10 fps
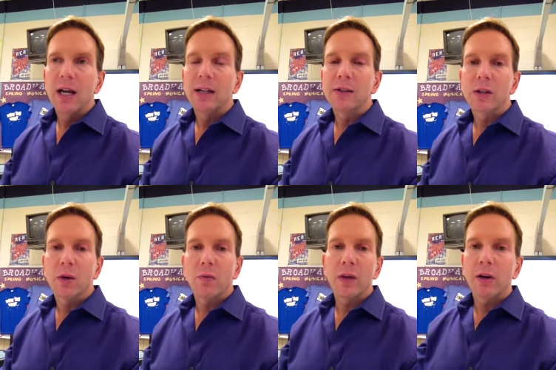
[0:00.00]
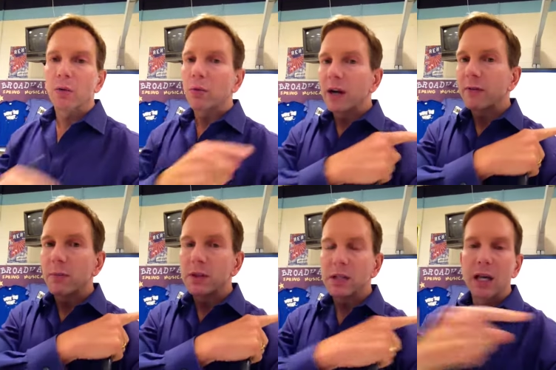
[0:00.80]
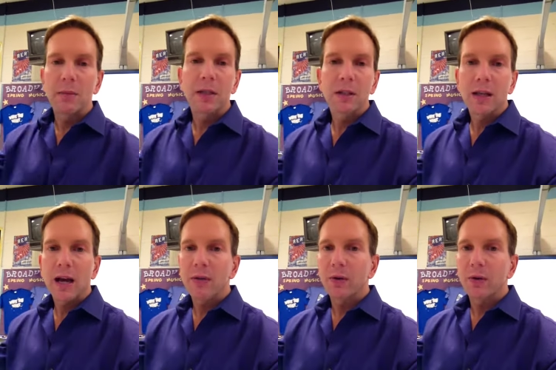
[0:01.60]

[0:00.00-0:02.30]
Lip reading: and so if we go right from this game into that,